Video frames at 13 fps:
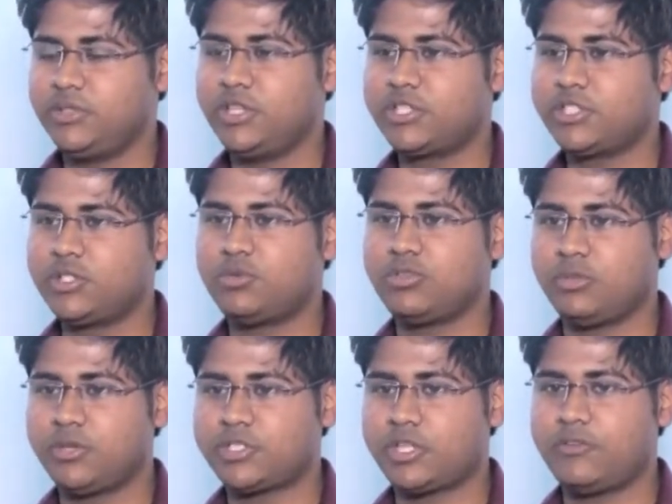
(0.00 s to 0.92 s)
These two
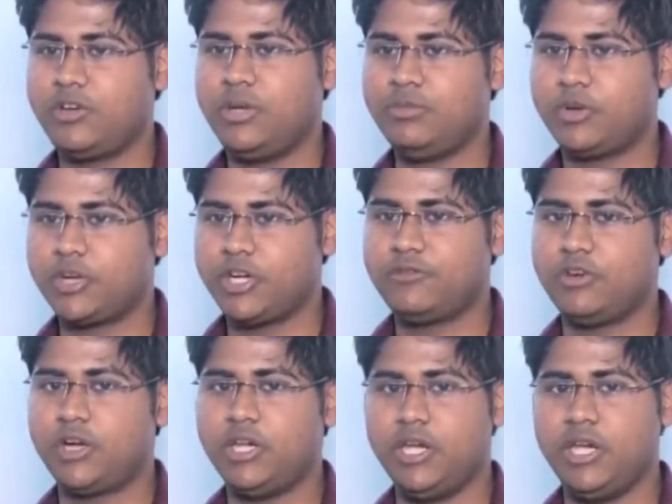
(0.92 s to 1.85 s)
topics are very important
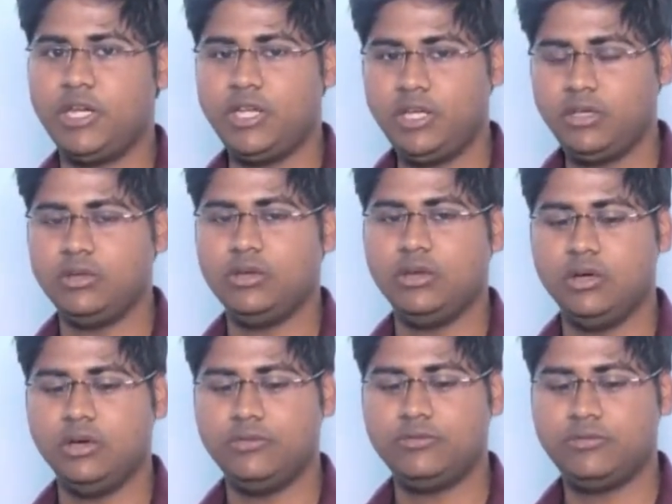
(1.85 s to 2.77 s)
for any
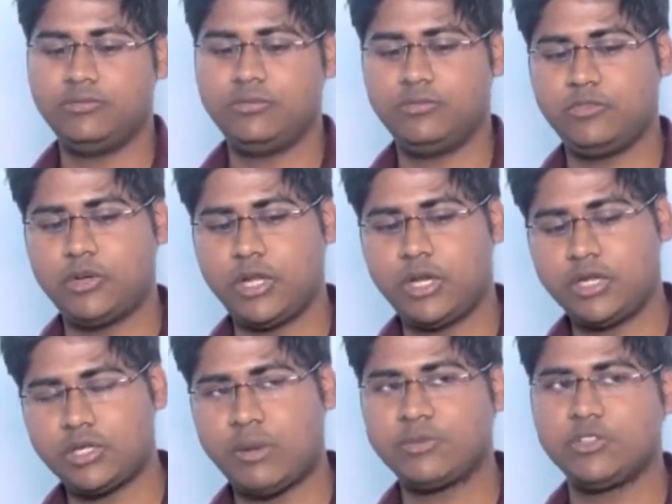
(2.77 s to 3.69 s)
uh, for
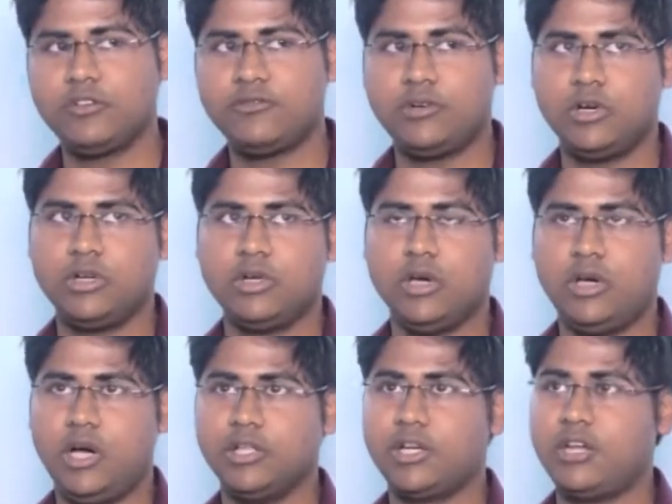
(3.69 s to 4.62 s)
any types of uh,
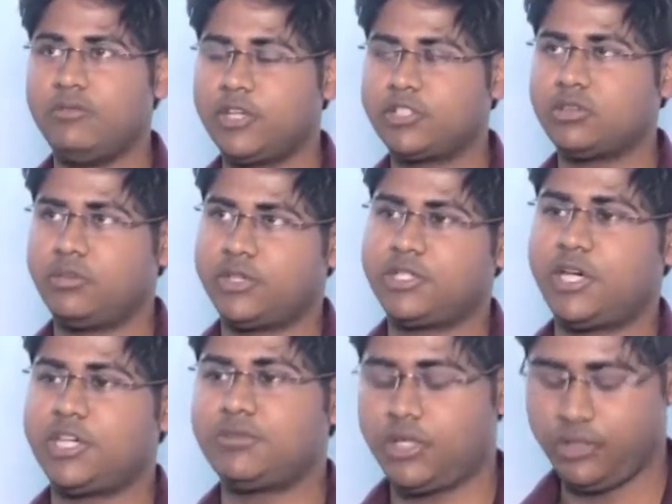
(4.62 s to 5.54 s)
other advanced topics
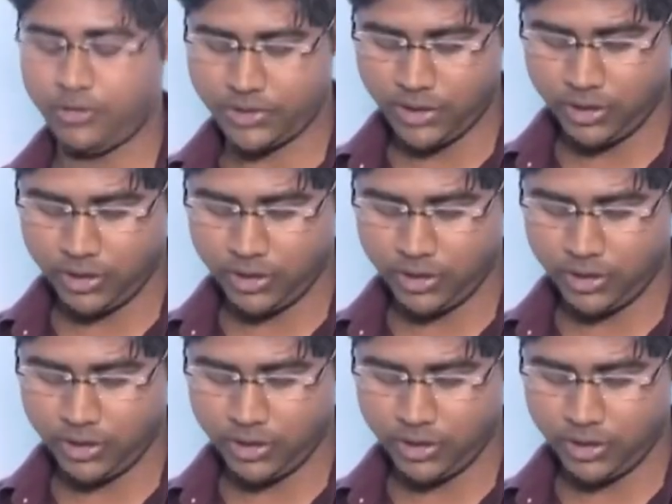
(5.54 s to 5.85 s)
like